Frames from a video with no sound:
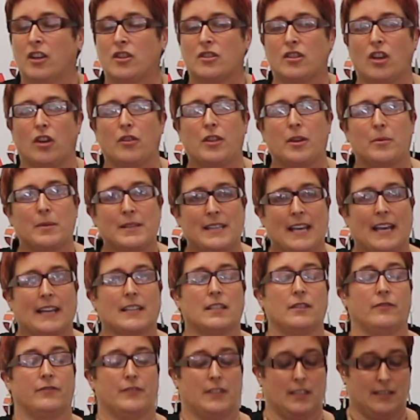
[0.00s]
So there was
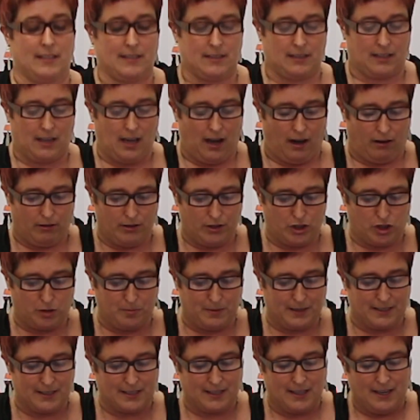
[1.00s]
active
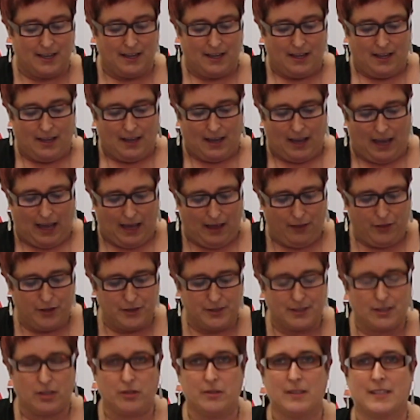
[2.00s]
discouragement.
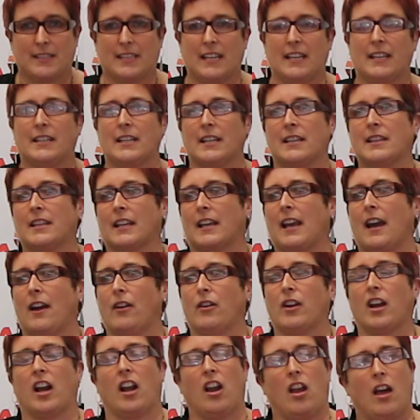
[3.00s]
Others who said, in the
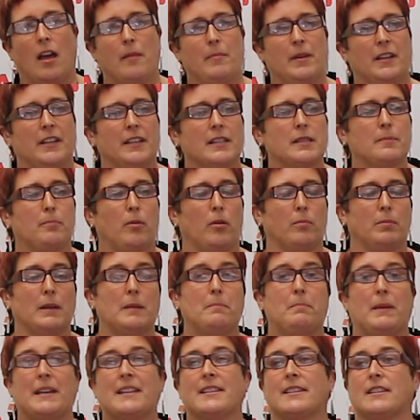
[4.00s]
current climate, it's
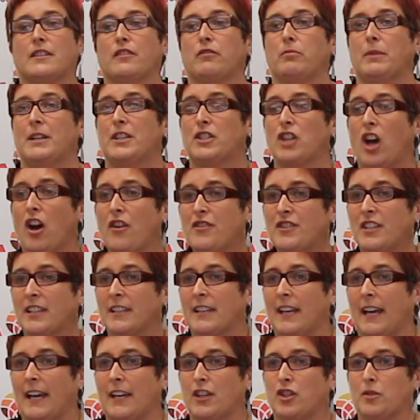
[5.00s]
probably best if we don't
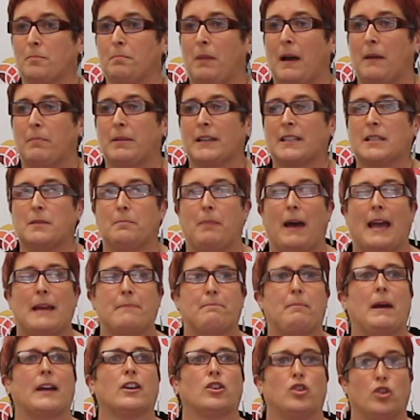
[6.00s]
engage in public
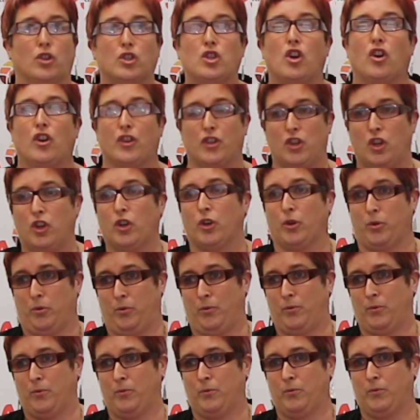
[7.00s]
debate, but good on
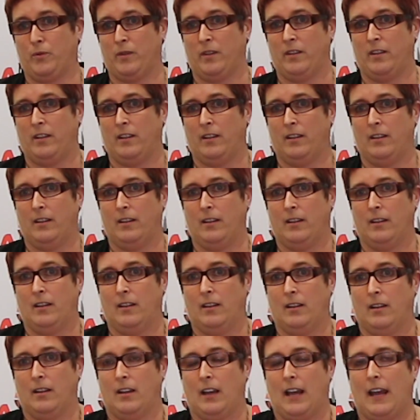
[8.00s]
you.
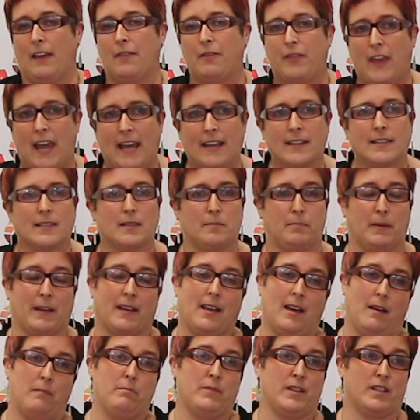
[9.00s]
And that's
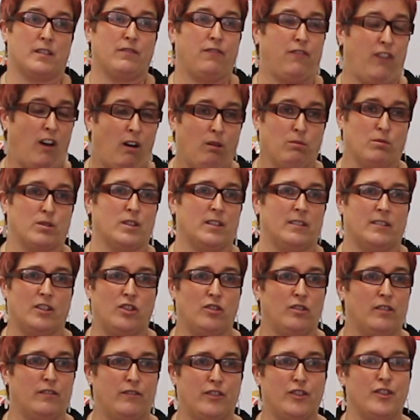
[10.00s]
become the default in
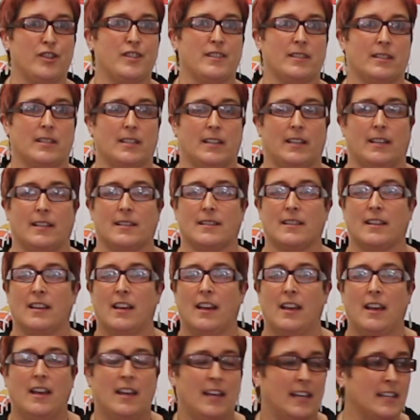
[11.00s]
universities,
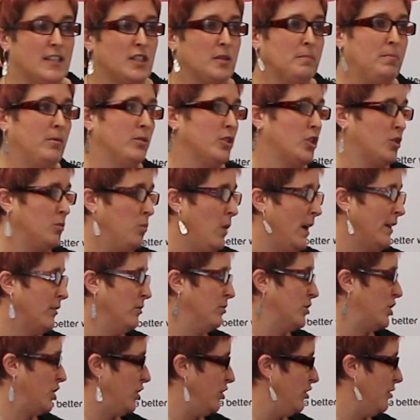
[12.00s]
is to push one
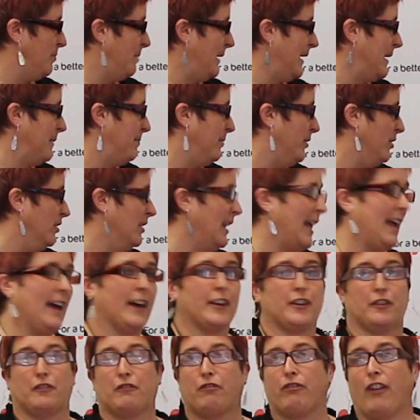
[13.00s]
or two people
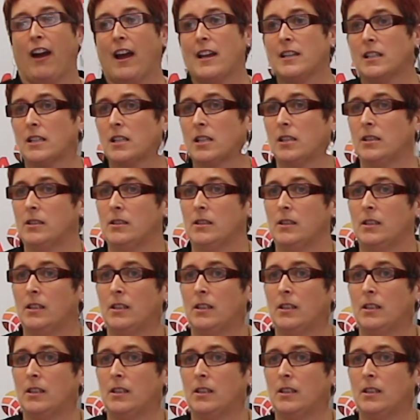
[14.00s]
out in front